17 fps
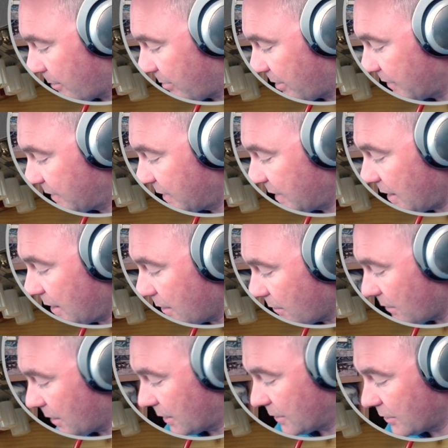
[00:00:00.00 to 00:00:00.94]
ABC
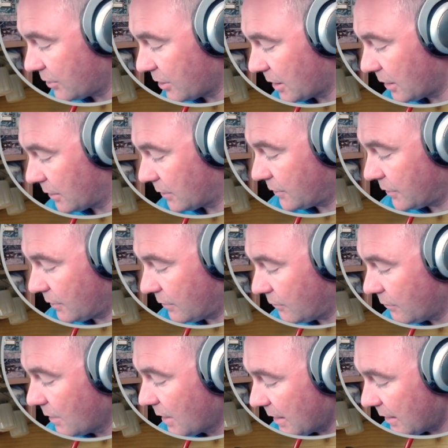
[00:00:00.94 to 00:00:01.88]
here into channel
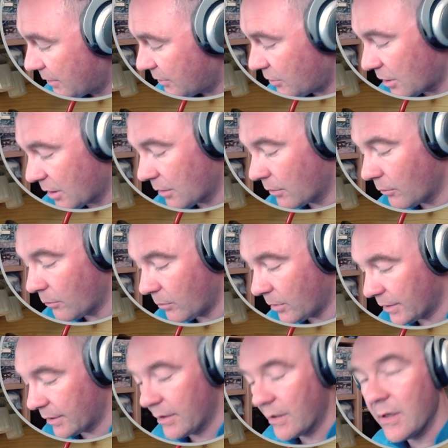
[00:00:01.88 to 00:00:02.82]
2. Channel
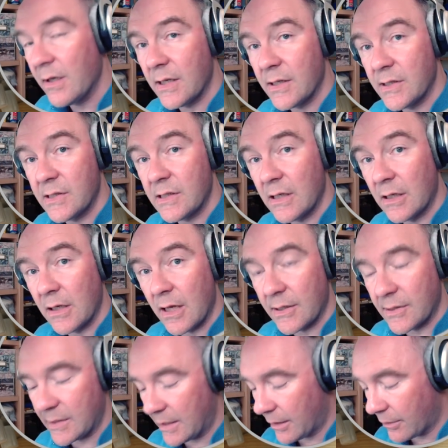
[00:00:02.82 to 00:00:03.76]
1 is still
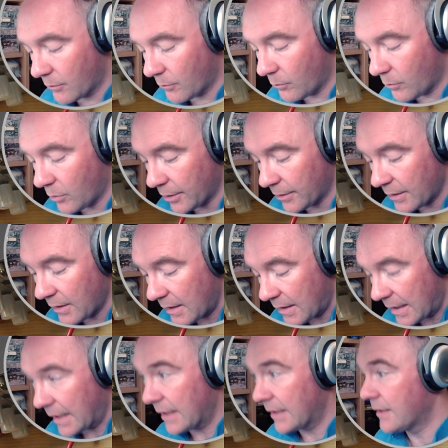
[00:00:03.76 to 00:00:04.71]
oscillator 1,
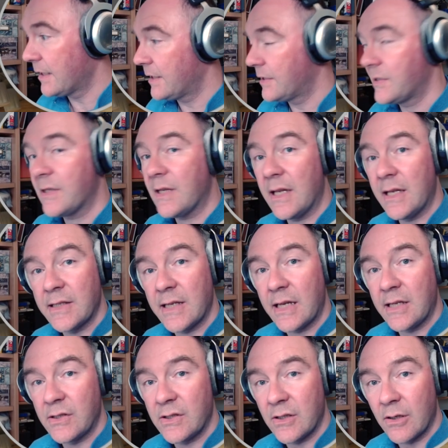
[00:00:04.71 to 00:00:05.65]
and this is
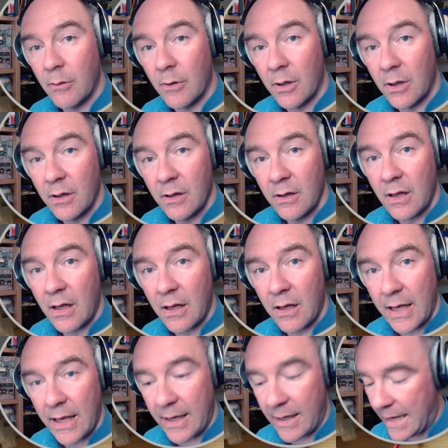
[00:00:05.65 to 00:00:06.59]
a slower
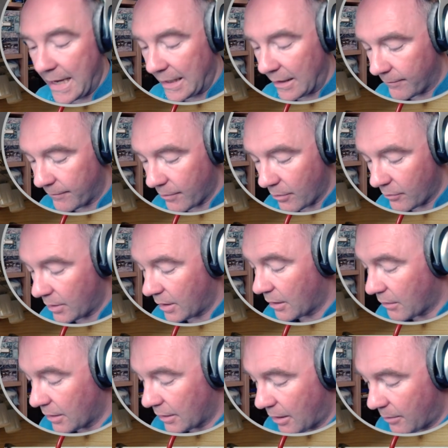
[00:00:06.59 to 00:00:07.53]
LFO
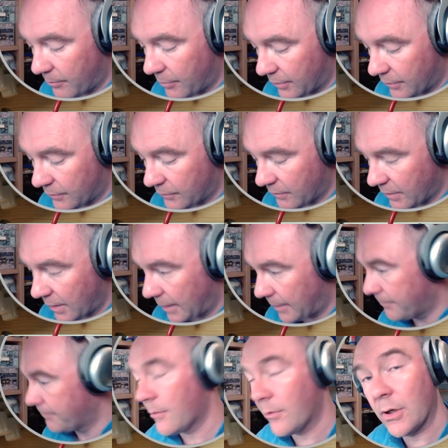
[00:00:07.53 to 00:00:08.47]
here on output 3.
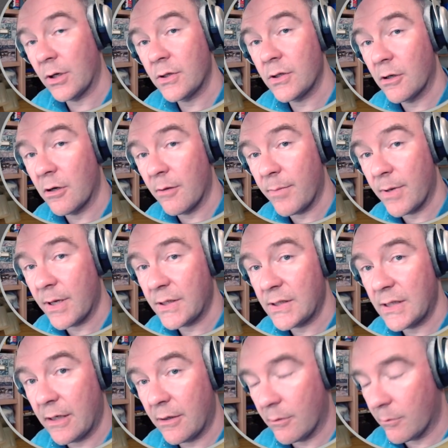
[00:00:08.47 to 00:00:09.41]
I'm going to turn up
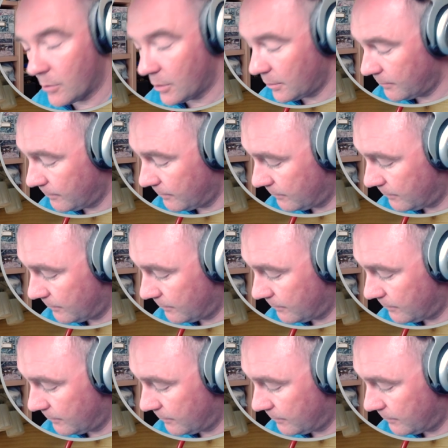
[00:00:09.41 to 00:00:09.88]
oscillator 1.